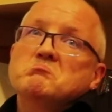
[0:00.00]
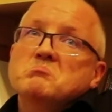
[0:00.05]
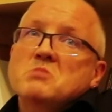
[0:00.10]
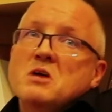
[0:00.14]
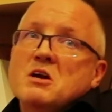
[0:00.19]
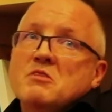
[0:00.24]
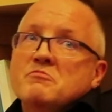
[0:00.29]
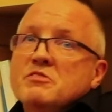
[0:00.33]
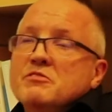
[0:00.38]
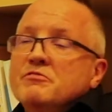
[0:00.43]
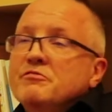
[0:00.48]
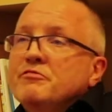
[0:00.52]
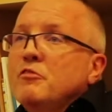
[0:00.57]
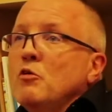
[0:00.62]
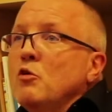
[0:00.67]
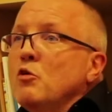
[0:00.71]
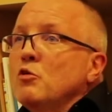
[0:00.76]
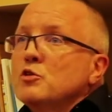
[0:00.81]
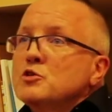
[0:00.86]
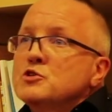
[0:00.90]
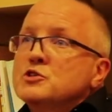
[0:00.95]
every
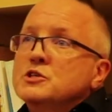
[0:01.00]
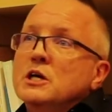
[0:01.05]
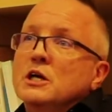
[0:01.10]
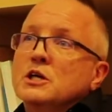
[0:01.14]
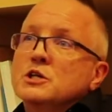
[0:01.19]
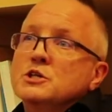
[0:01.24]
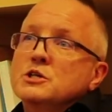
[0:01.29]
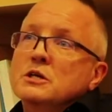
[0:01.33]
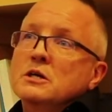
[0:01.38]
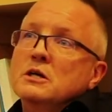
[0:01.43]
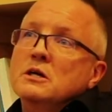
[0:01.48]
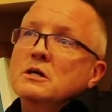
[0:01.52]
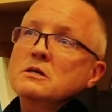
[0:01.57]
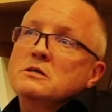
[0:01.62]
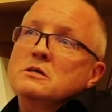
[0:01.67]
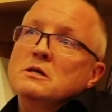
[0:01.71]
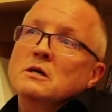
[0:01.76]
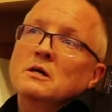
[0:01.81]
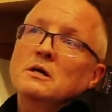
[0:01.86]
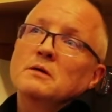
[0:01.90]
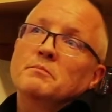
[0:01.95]
4 or 6
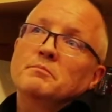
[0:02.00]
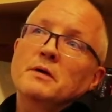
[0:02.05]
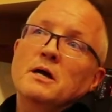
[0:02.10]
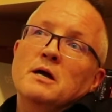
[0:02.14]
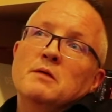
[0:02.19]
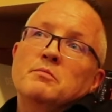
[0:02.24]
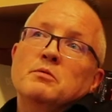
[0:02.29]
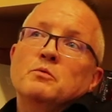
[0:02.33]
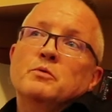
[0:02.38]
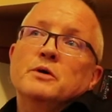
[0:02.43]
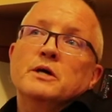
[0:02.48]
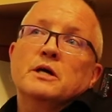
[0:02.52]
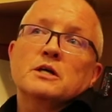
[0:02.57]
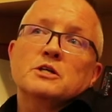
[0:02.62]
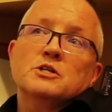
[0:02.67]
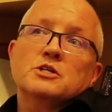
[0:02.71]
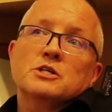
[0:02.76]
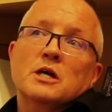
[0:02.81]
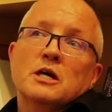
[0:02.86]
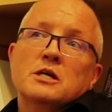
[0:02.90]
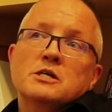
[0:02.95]
years, maybe we can
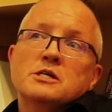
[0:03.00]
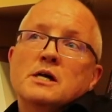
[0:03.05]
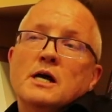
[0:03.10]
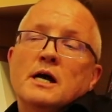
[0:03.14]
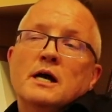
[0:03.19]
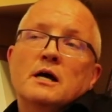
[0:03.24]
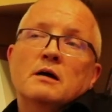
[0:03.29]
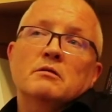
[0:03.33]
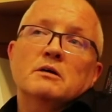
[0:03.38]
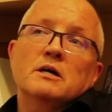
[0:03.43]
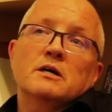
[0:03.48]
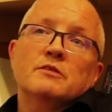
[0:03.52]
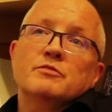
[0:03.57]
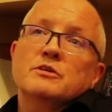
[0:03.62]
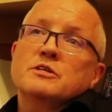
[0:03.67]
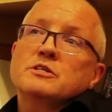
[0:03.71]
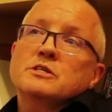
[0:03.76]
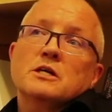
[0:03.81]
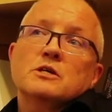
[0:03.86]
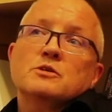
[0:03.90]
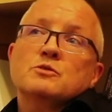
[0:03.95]
change it out every
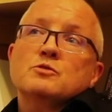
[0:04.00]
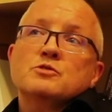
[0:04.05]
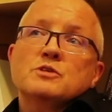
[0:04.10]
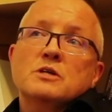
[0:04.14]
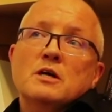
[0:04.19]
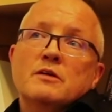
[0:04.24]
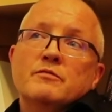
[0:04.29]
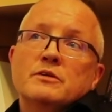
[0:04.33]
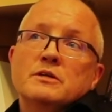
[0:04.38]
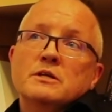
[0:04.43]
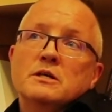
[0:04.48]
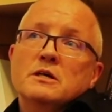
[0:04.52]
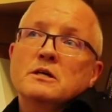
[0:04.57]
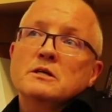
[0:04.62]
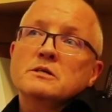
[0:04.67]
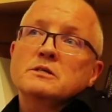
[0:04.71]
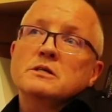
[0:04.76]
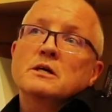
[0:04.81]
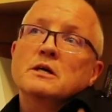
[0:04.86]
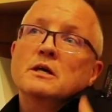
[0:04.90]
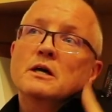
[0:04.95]
6 or 7
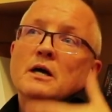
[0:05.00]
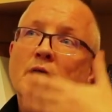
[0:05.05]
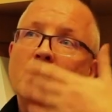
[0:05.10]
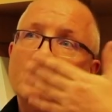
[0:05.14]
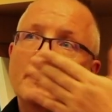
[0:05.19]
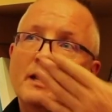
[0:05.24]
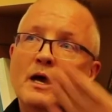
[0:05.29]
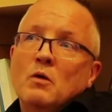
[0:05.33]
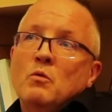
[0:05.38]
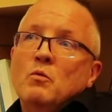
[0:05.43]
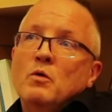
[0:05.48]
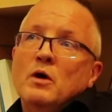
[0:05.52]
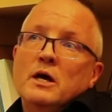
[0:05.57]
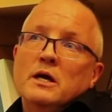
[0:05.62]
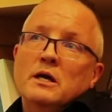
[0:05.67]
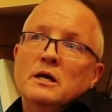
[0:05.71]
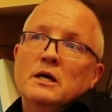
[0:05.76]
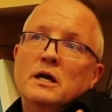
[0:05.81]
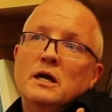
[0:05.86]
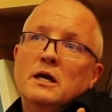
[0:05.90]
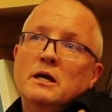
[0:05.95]
years, and that
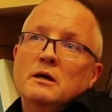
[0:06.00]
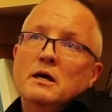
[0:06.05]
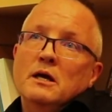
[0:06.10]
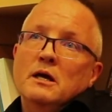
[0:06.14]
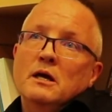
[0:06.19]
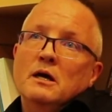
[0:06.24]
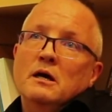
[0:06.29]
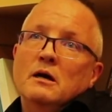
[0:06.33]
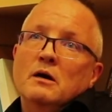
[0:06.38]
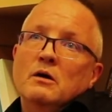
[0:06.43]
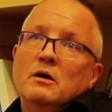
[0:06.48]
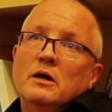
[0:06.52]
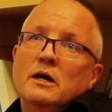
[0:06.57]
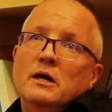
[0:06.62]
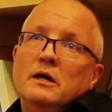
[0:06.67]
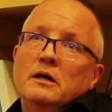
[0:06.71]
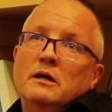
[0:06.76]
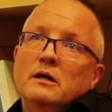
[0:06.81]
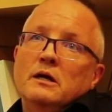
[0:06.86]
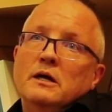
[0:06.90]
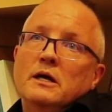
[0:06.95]
way
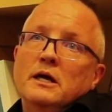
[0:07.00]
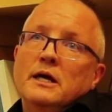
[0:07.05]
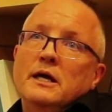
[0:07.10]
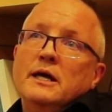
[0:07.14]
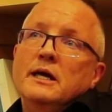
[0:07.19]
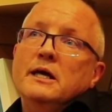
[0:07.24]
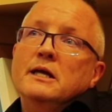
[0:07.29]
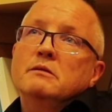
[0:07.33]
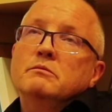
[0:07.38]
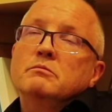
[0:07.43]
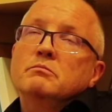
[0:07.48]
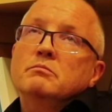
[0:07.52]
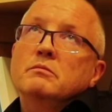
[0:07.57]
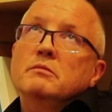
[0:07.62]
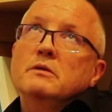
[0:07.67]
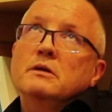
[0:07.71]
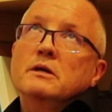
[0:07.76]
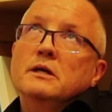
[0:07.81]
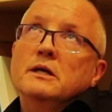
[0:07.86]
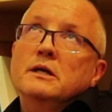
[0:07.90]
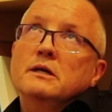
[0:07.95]
it
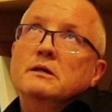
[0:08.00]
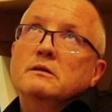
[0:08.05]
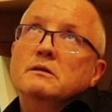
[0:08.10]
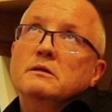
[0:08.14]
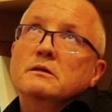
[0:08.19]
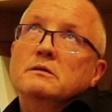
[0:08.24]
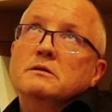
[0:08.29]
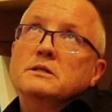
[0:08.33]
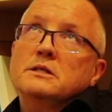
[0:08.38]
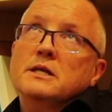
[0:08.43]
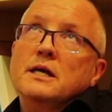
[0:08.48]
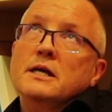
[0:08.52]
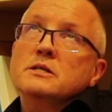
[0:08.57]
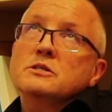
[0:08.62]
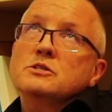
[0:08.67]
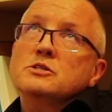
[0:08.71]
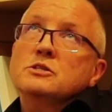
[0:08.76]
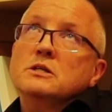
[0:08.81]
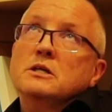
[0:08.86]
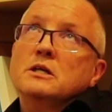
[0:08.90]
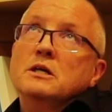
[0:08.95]

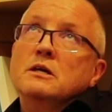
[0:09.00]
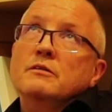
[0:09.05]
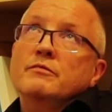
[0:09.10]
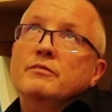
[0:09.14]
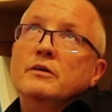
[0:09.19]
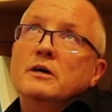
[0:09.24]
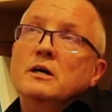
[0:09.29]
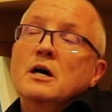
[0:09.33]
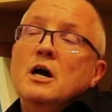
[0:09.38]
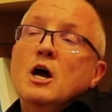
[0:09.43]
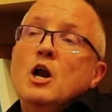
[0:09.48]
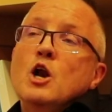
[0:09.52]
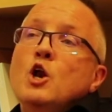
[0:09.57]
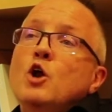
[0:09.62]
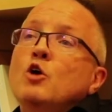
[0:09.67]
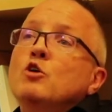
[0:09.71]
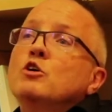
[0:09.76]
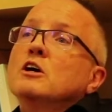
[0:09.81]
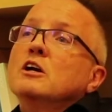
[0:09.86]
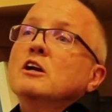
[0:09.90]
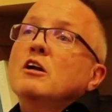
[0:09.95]
tends to give a
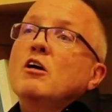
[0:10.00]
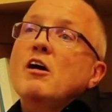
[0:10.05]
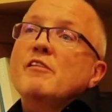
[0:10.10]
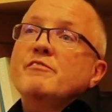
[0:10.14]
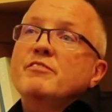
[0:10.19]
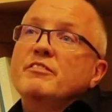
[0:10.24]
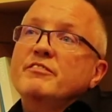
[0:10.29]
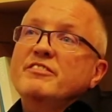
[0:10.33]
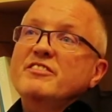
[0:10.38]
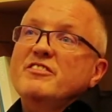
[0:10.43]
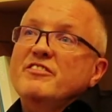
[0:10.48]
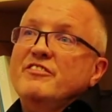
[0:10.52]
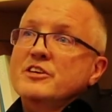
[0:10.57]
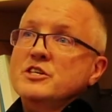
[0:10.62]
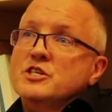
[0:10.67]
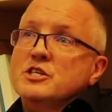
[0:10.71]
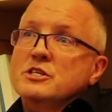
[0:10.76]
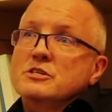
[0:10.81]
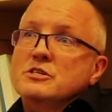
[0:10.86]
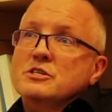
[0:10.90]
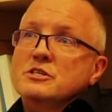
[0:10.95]
longer life of
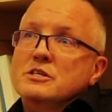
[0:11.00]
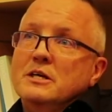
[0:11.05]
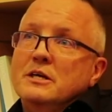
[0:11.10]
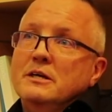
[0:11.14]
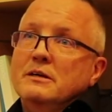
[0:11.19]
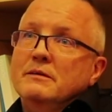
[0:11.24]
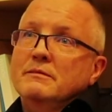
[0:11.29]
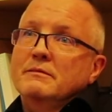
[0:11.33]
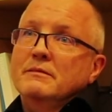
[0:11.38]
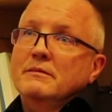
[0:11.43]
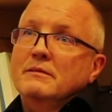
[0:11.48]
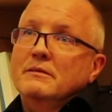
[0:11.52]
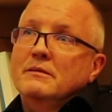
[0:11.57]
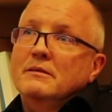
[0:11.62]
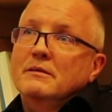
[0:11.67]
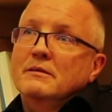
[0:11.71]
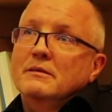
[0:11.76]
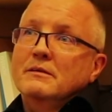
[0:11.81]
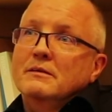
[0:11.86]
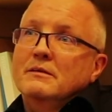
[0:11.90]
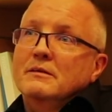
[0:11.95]
efficiency.
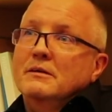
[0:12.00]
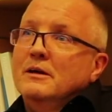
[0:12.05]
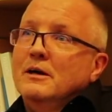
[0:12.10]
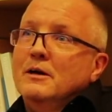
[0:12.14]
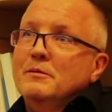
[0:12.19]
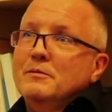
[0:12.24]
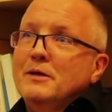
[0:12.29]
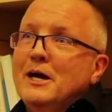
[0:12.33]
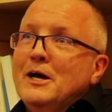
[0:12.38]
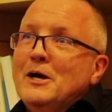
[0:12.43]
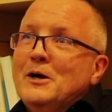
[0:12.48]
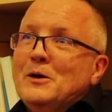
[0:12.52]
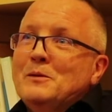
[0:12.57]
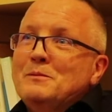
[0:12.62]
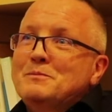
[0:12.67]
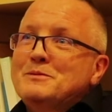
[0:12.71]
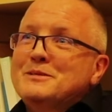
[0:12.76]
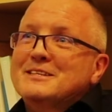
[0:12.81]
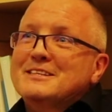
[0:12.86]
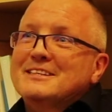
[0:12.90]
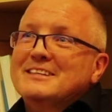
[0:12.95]
Hope that
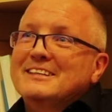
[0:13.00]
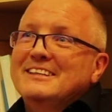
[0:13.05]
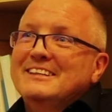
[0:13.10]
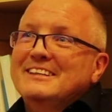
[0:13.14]
helps.